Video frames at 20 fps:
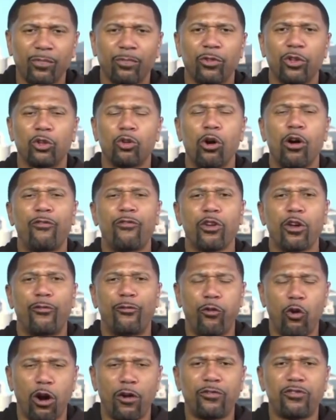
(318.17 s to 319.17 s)
You're going for your
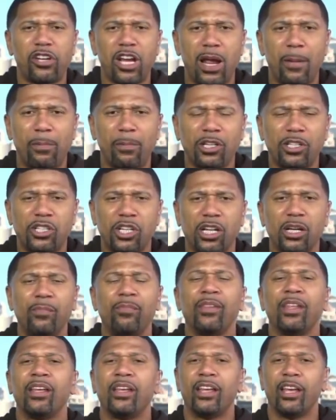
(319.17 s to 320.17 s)
4th championship
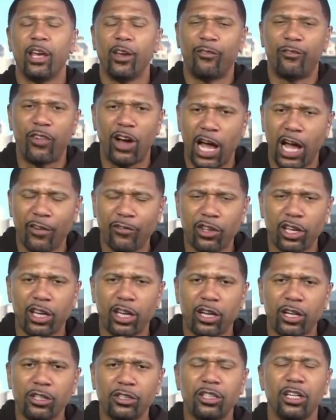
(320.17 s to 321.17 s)
in 5
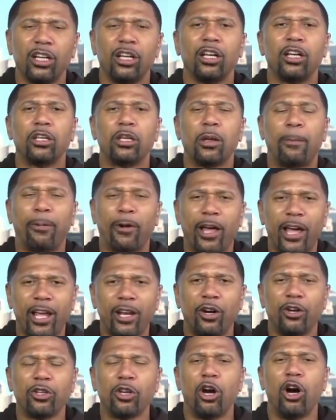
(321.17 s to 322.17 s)
years. You're
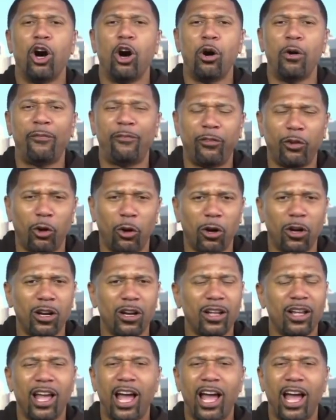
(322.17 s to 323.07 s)
playing on your home floor.